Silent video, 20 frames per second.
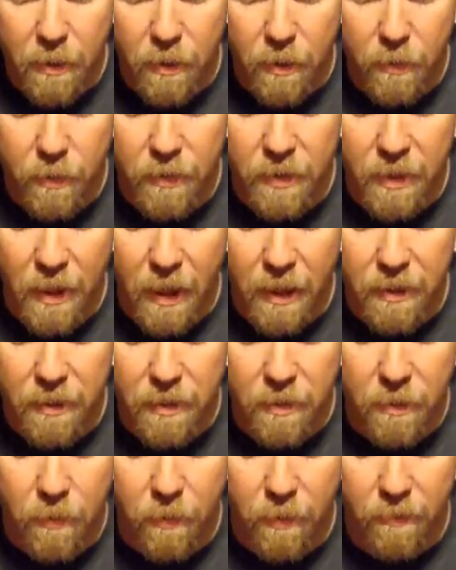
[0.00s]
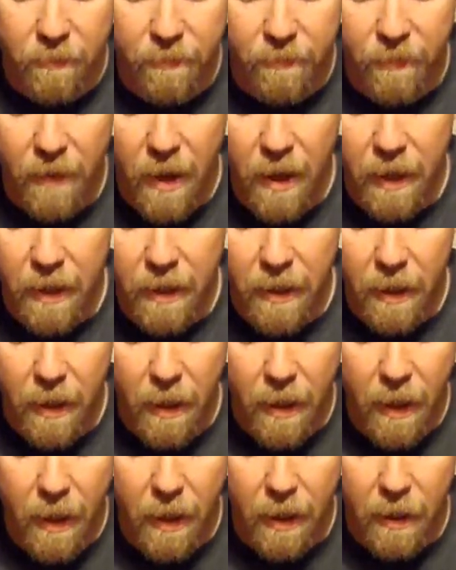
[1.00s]
2 sides to it, fine
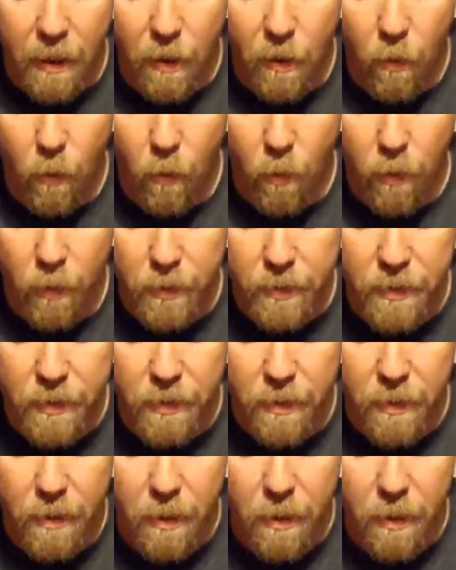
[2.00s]
and coarse.